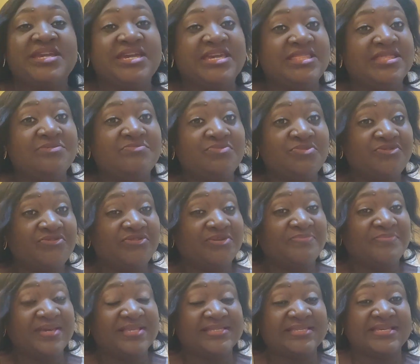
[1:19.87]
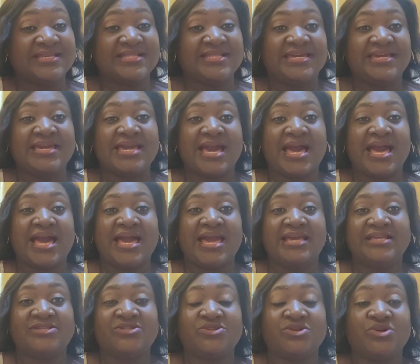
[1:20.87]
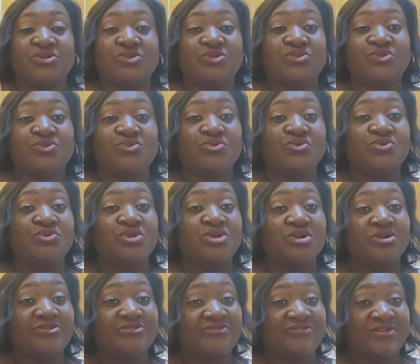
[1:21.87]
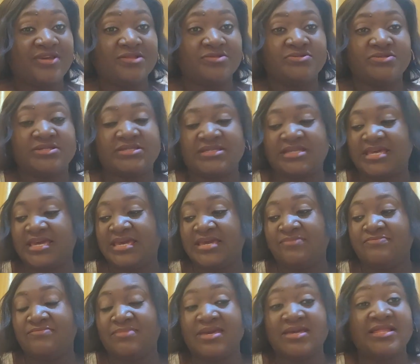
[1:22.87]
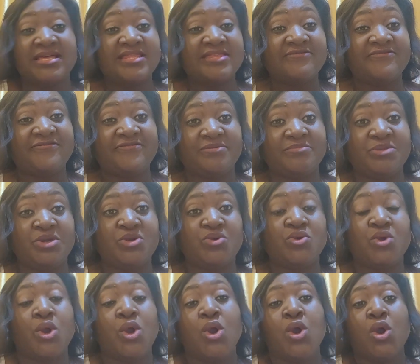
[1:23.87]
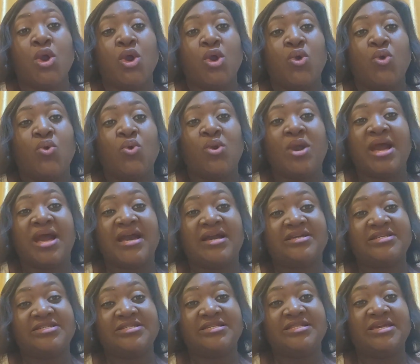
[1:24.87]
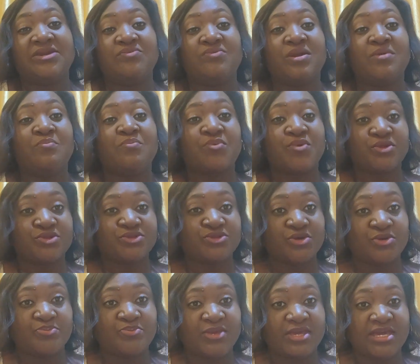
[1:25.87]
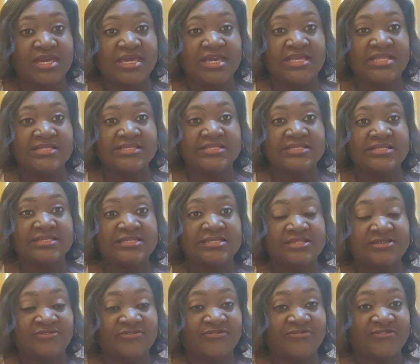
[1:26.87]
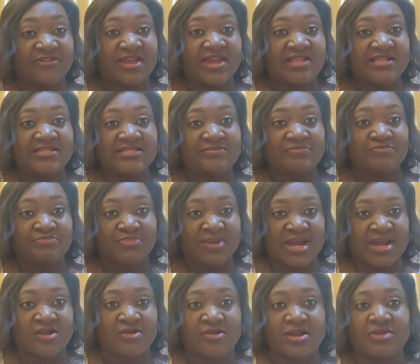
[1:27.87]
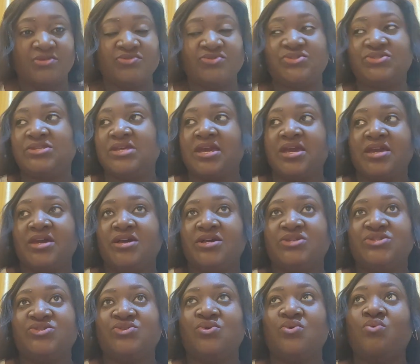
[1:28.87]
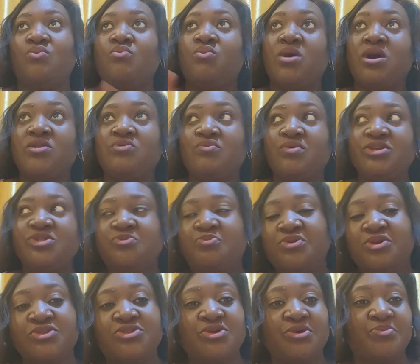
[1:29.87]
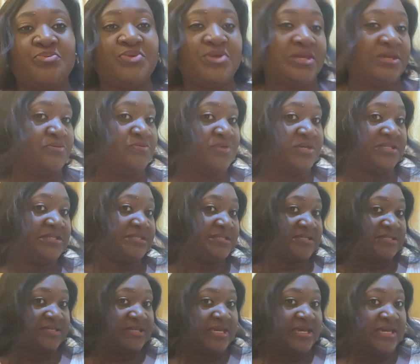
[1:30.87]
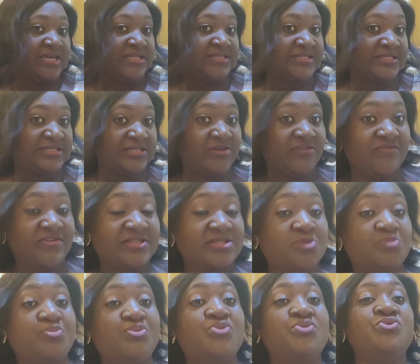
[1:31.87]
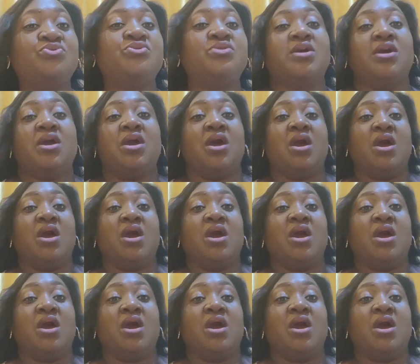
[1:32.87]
in the movie, basically, I saw two young fellows, a male and a female, who actually were brought up in different backgrounds. So one was brought up with a silver spoon,